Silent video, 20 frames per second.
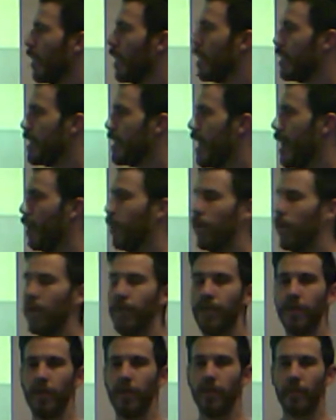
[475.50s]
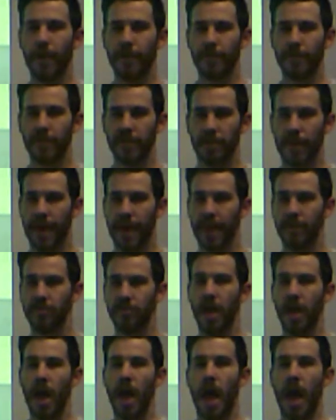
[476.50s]
Now, for your reference page,
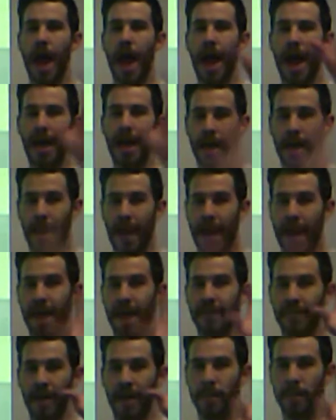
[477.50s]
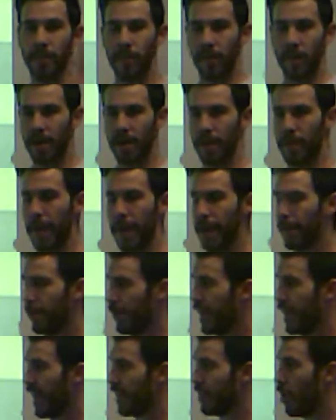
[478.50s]
I have uploaded a paper
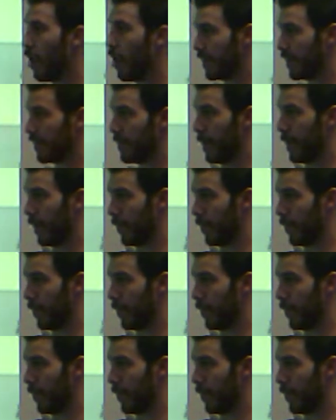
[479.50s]
that talks about